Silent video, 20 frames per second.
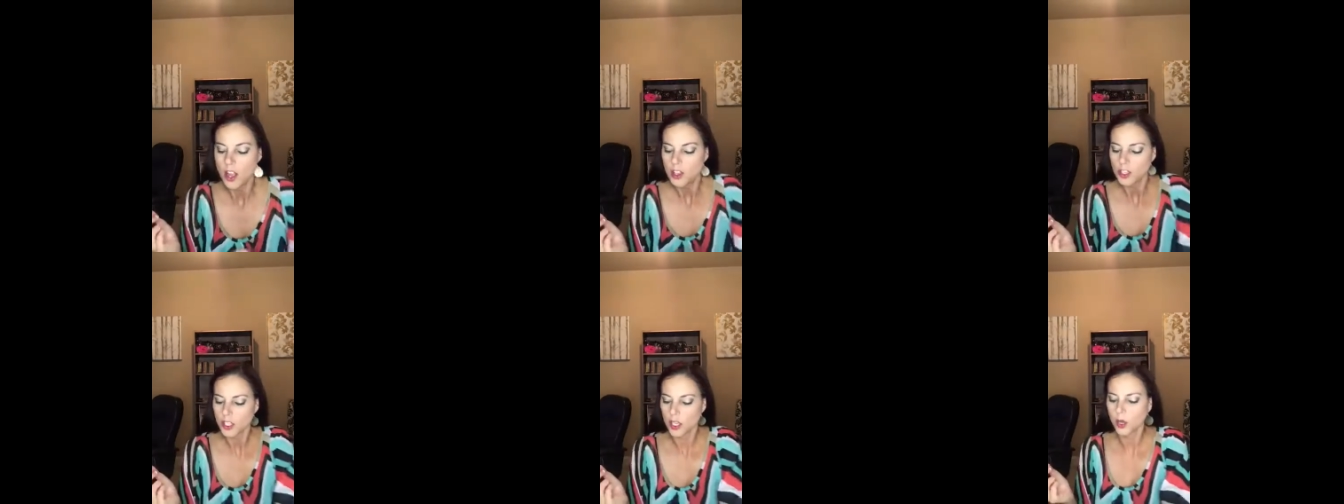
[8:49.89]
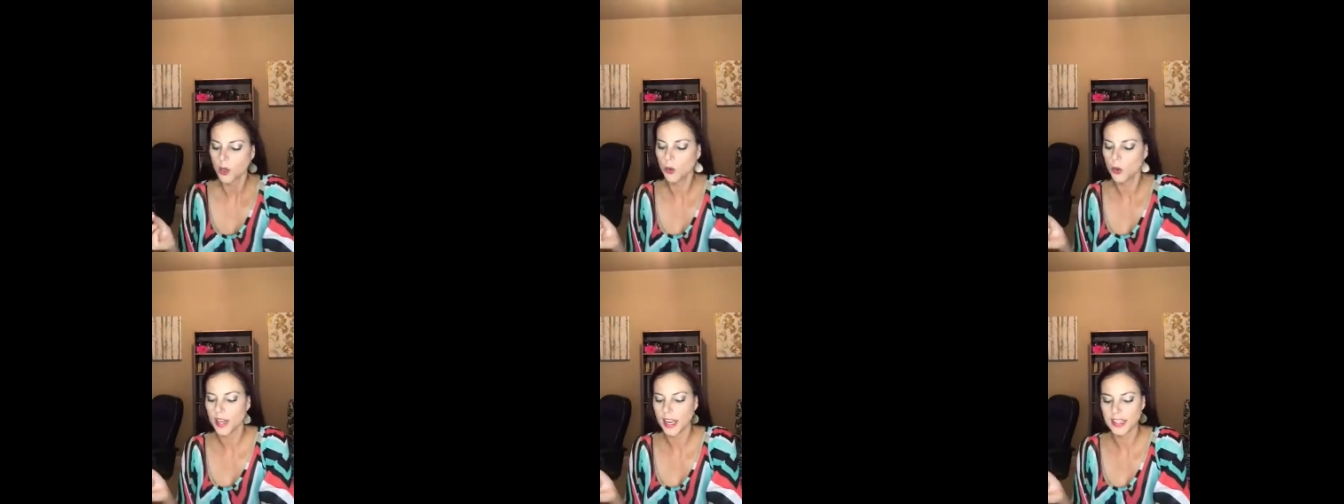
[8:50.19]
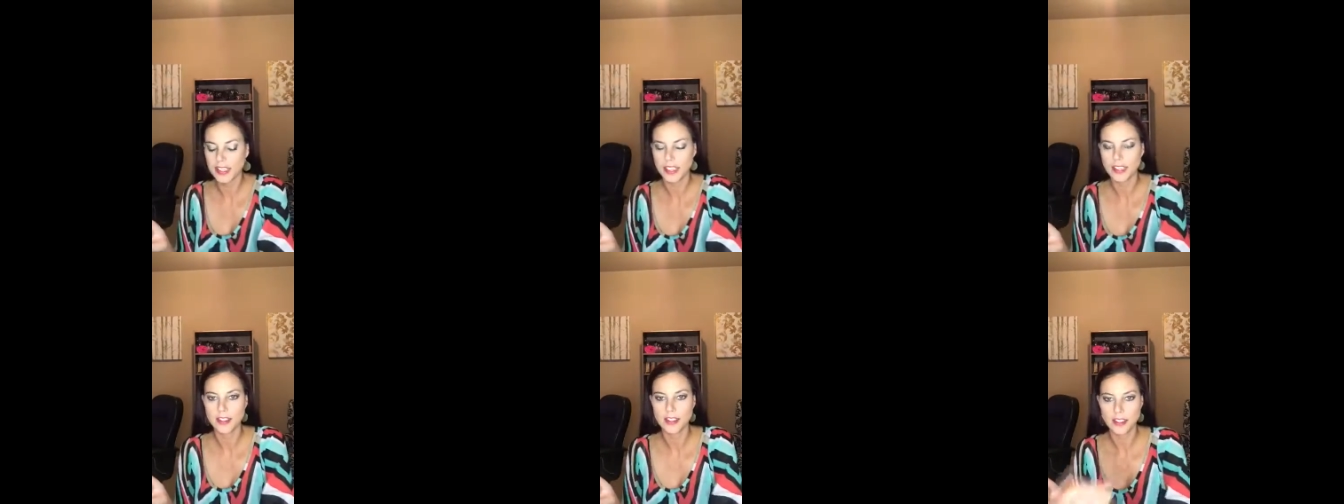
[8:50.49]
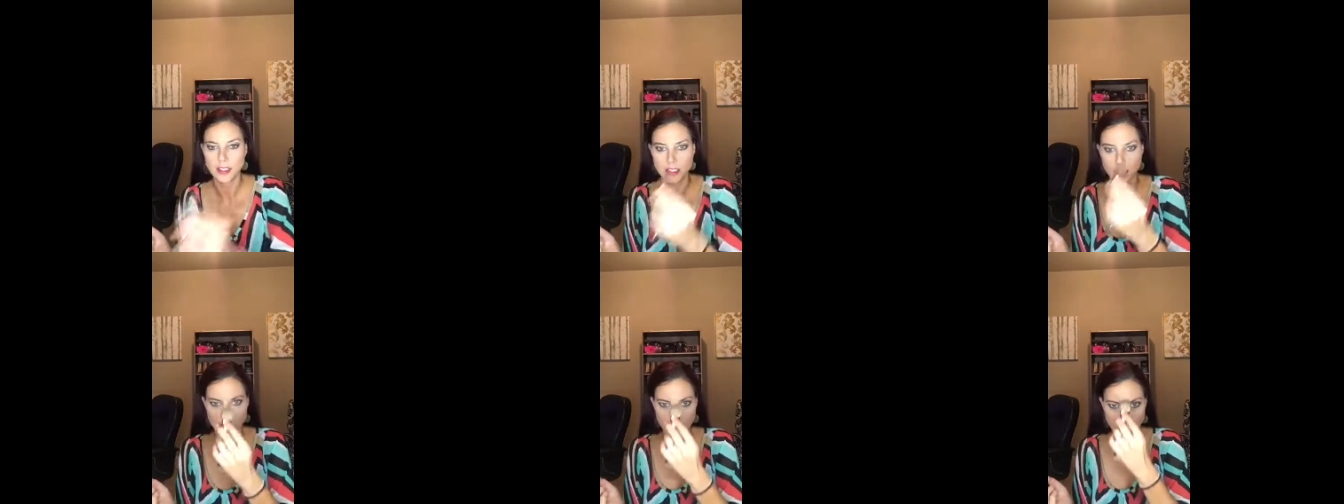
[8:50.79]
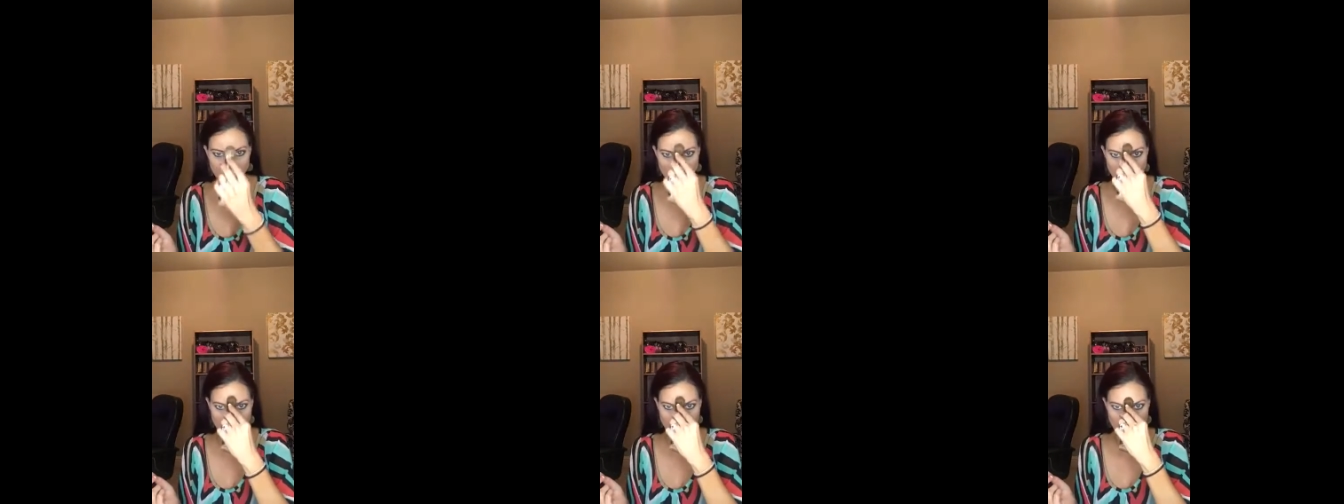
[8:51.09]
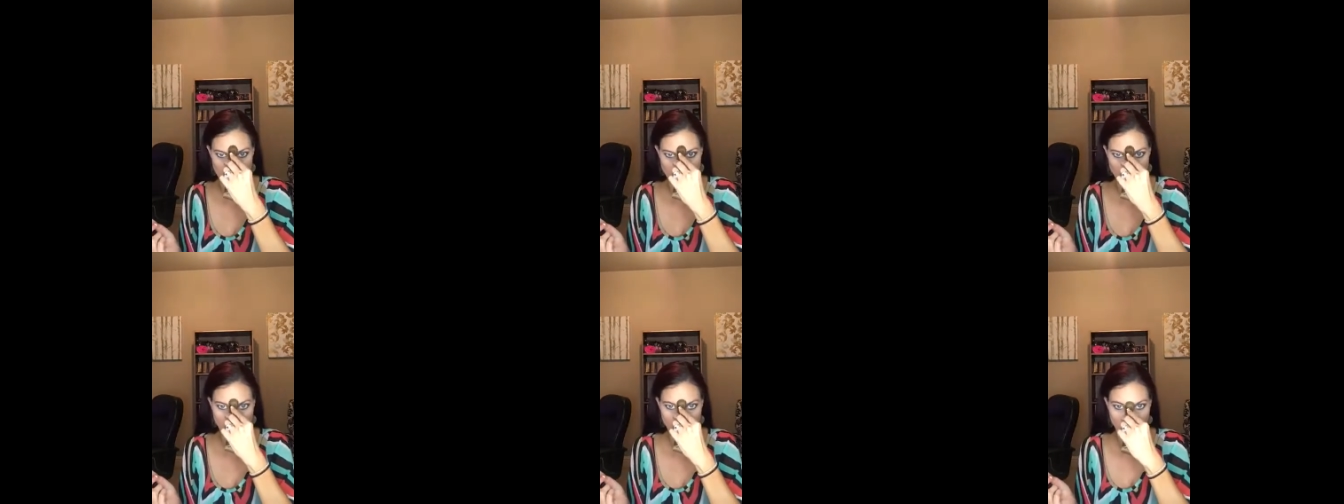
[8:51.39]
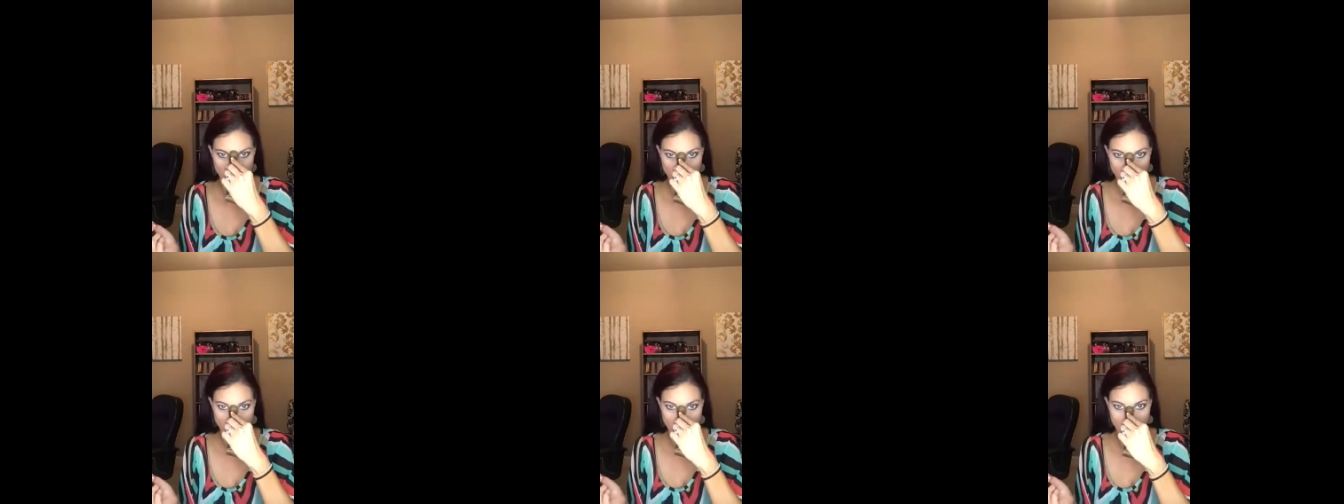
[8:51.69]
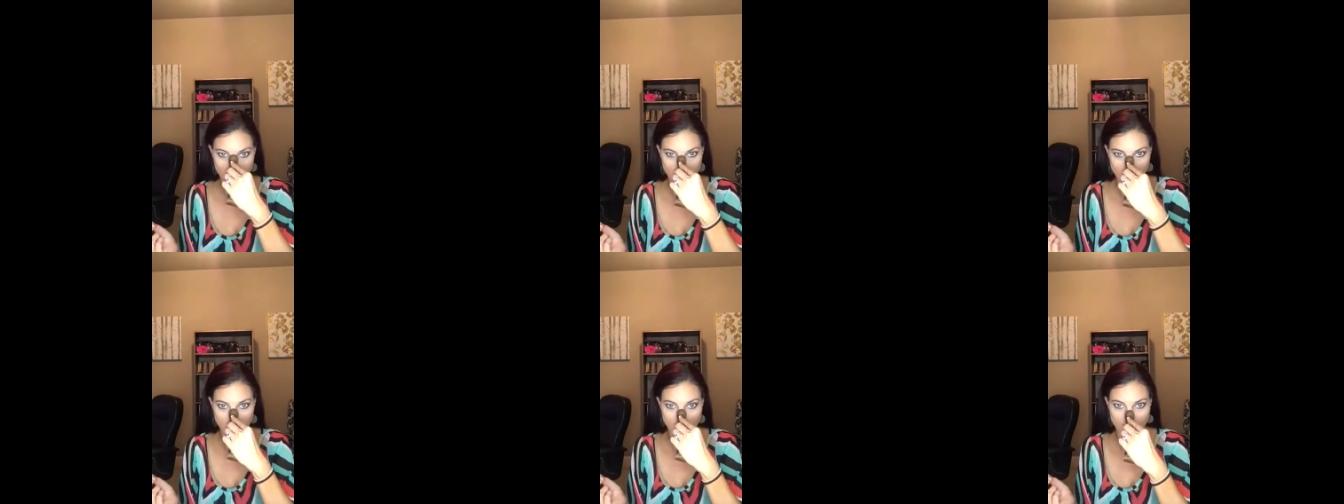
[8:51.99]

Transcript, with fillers: So when I did this stuff down my nose,